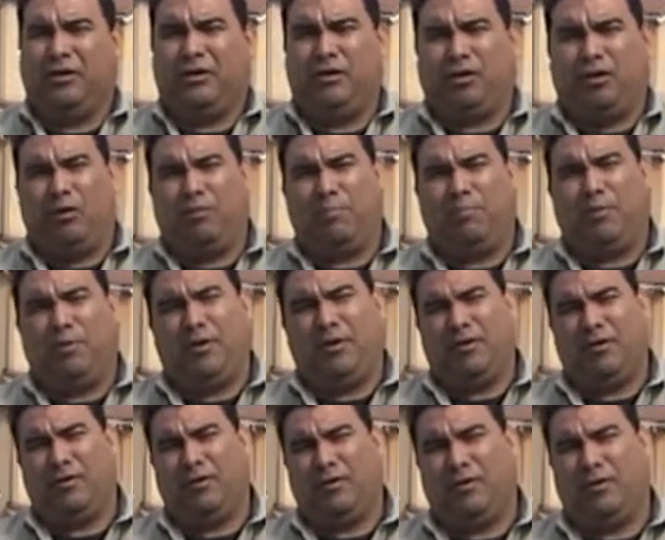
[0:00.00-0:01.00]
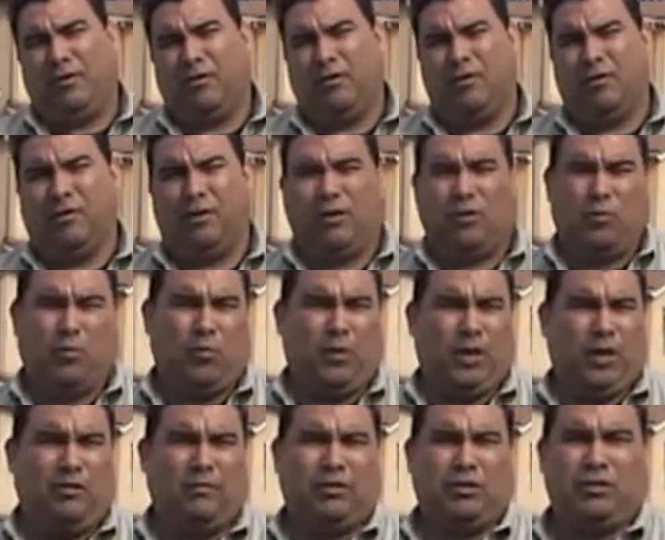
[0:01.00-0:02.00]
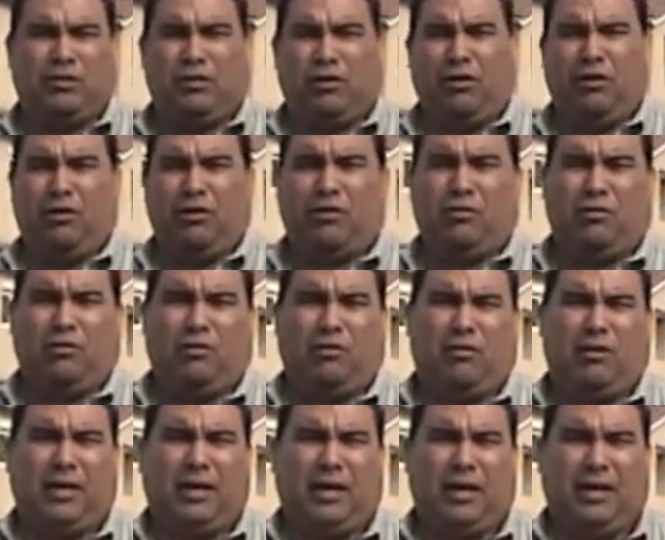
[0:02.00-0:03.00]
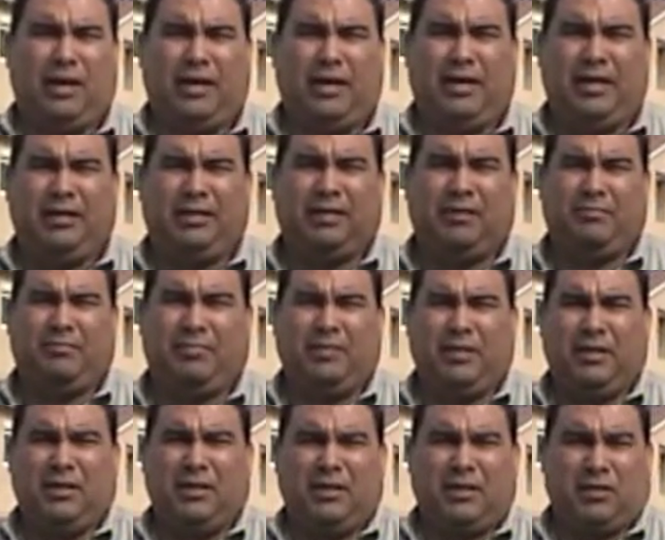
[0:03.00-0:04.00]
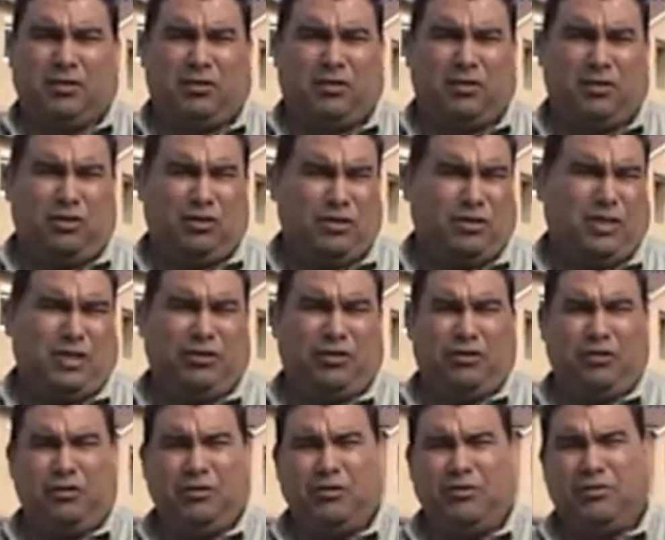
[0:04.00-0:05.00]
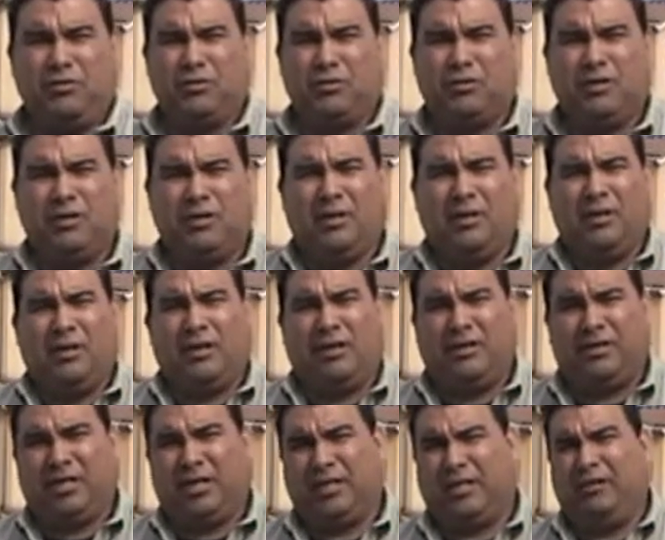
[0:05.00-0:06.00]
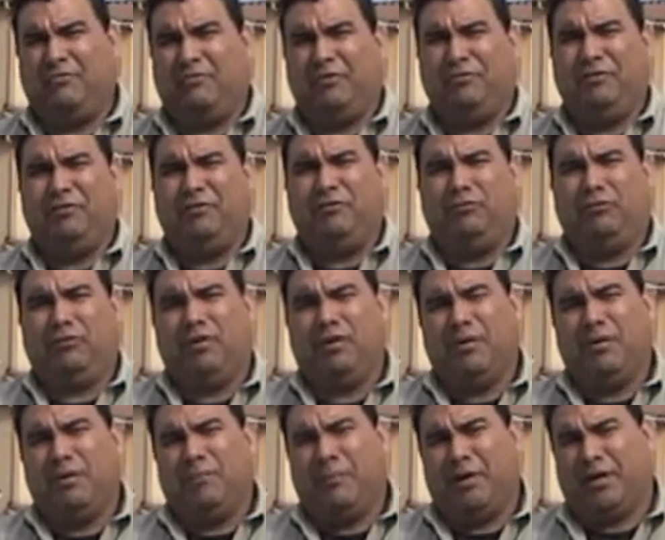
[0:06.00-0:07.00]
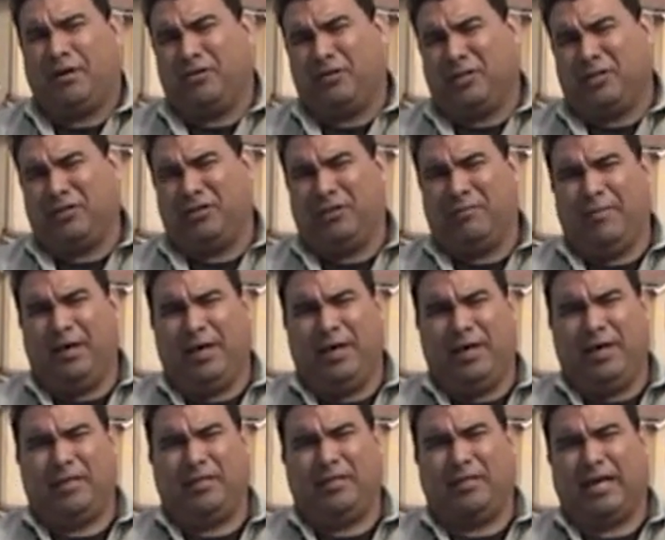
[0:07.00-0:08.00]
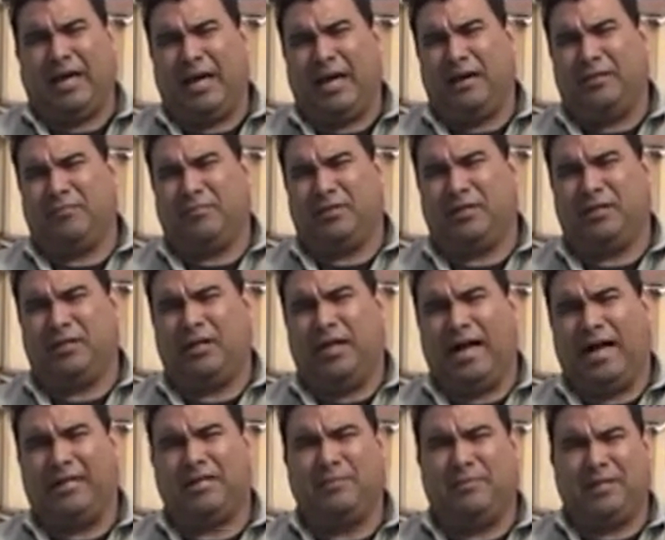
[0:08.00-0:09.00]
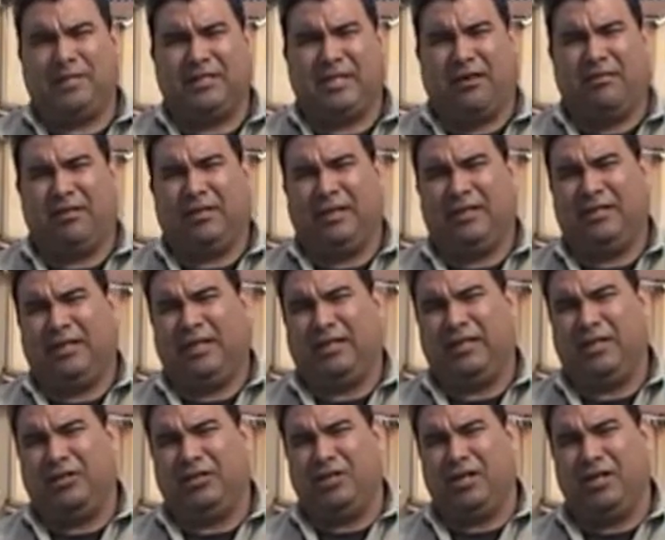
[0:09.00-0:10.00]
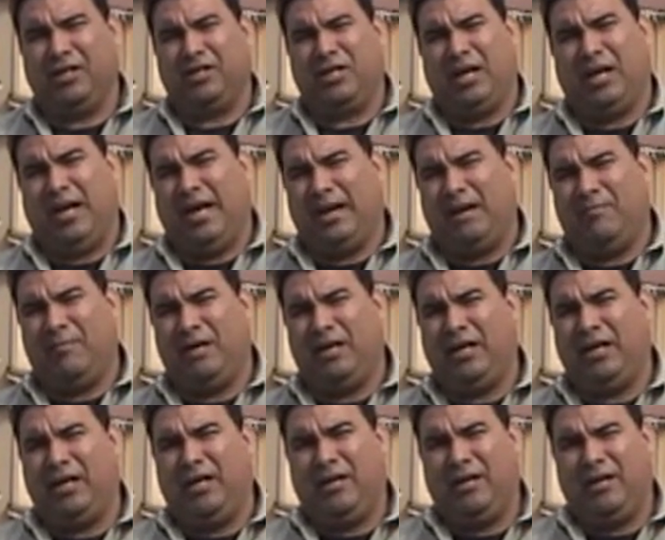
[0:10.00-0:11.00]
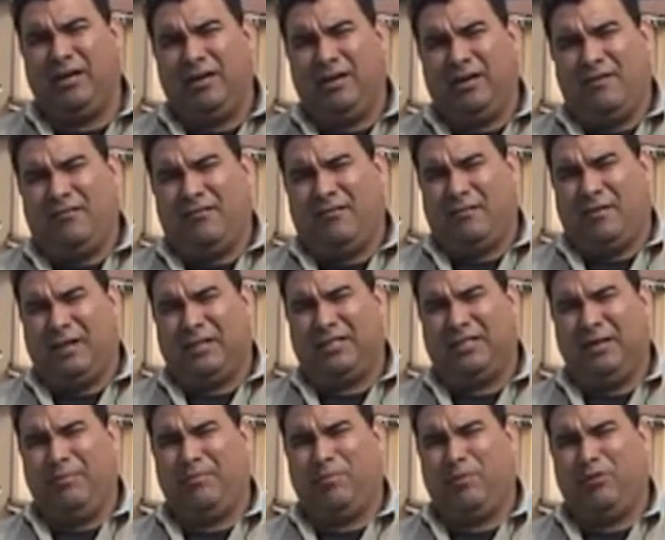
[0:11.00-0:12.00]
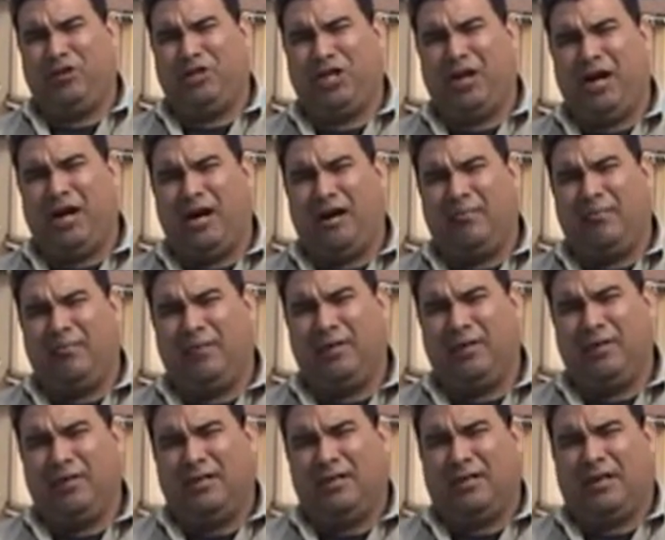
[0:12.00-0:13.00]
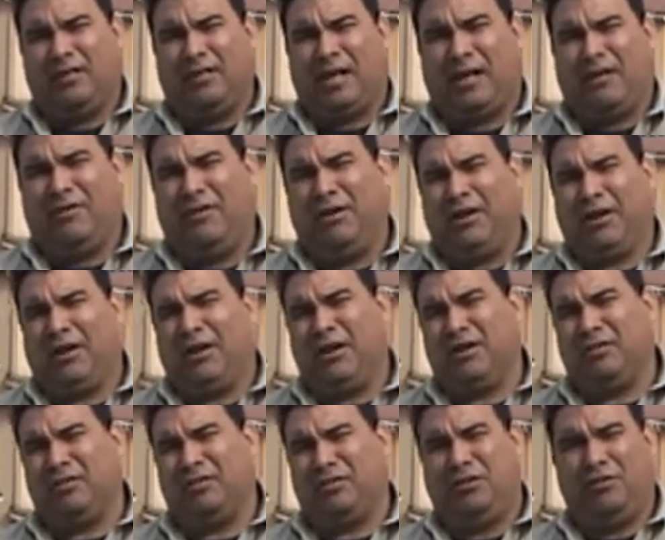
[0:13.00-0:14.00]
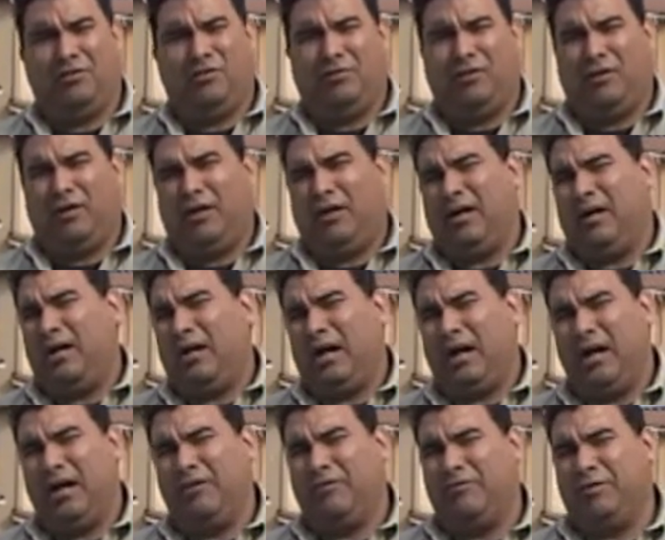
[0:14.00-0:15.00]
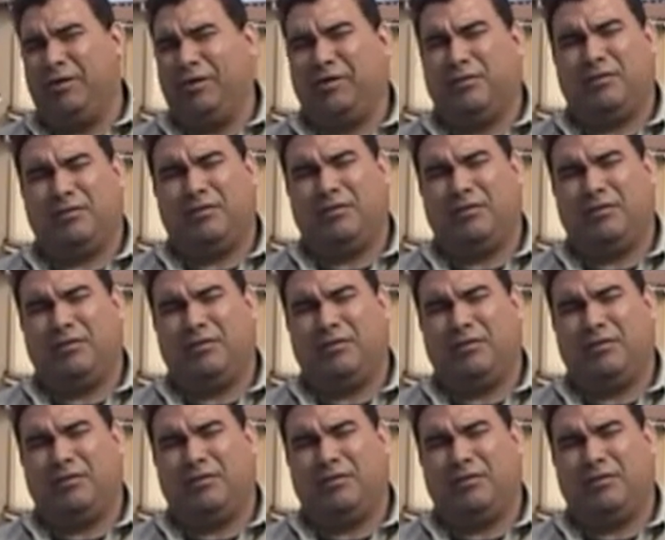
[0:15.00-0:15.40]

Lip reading: Yelp or whatever is your local engine search that you use, and check the reviews, because there's so many scams locksmiths out there that they charge a lot of money for a simple job that could have cost you $100